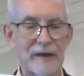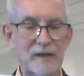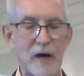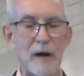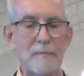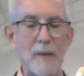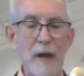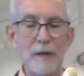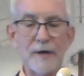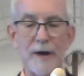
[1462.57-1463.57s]
had come
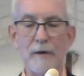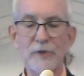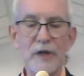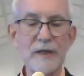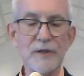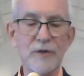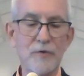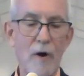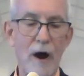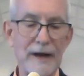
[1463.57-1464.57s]
to know Jesus
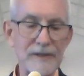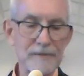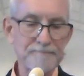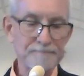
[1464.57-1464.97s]
Christ.